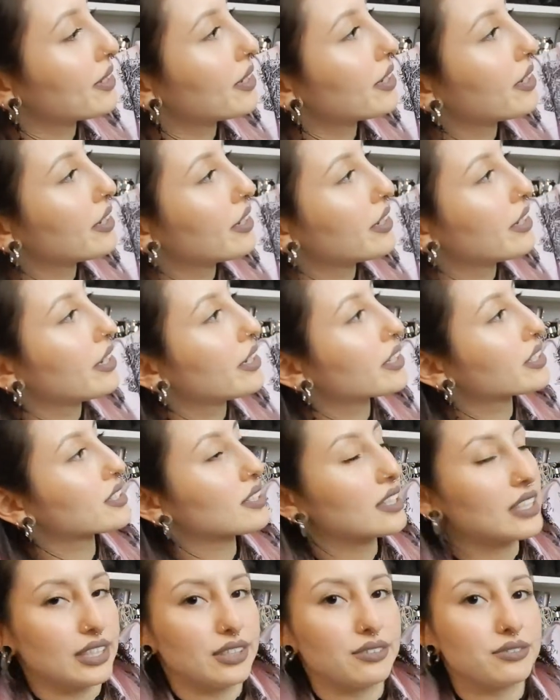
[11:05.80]
the
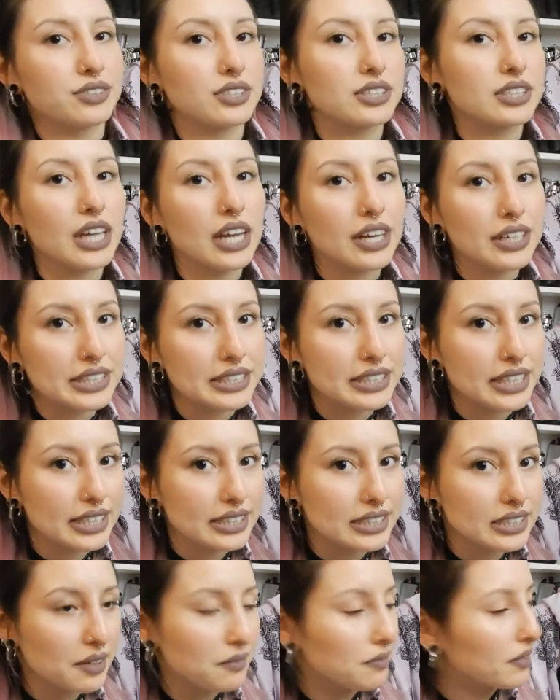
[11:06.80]
sleeves there it
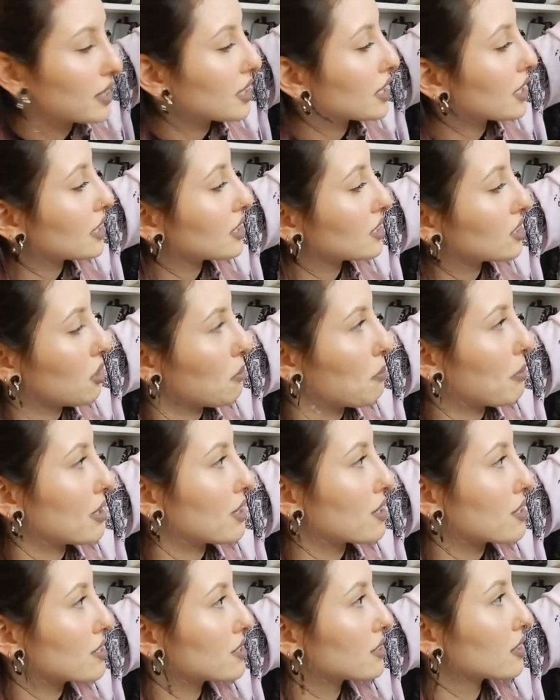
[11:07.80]
says something in
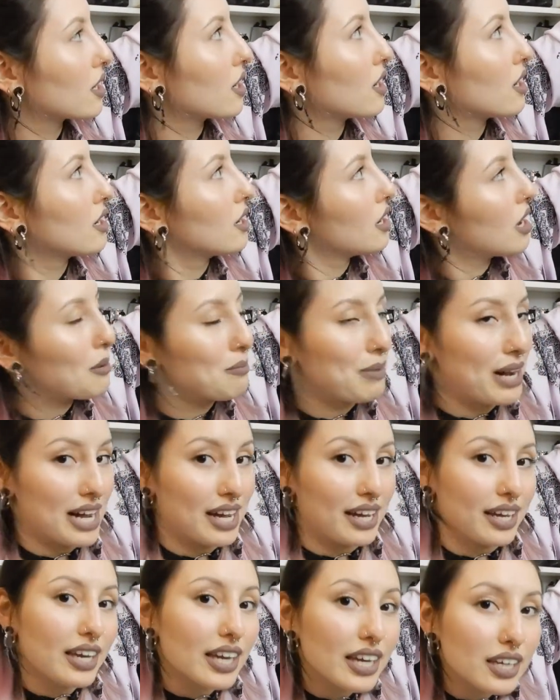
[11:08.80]
Japanese, but
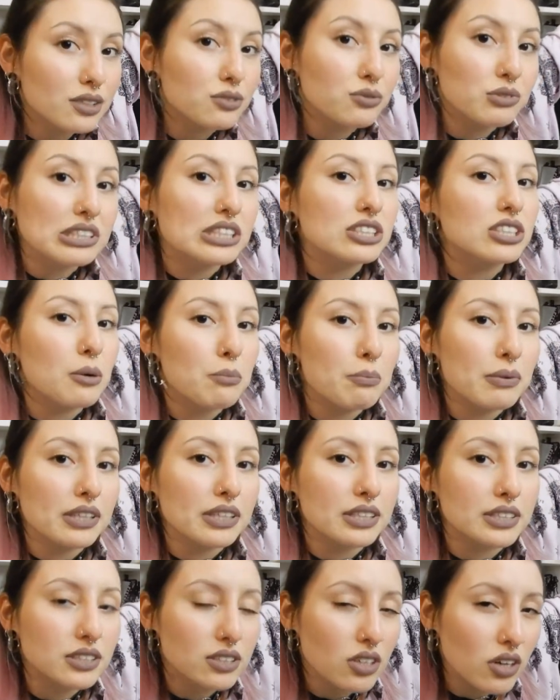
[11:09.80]
I can't read
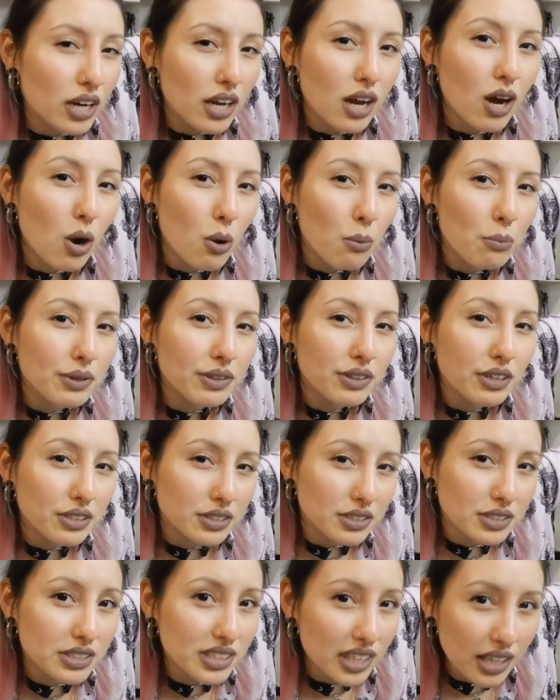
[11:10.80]
Japanese, so I hope it
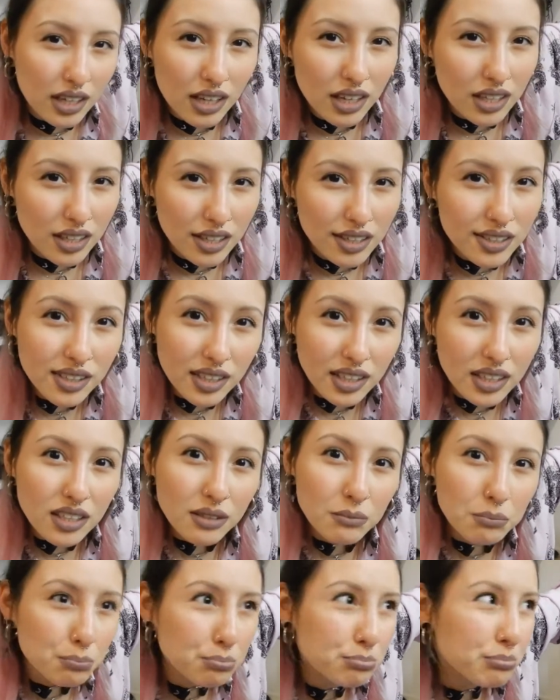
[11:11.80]
doesn't say
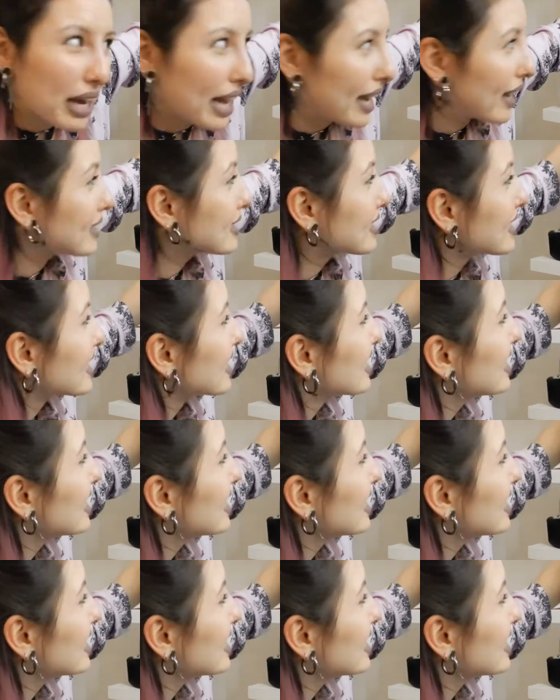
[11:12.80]
anything bad.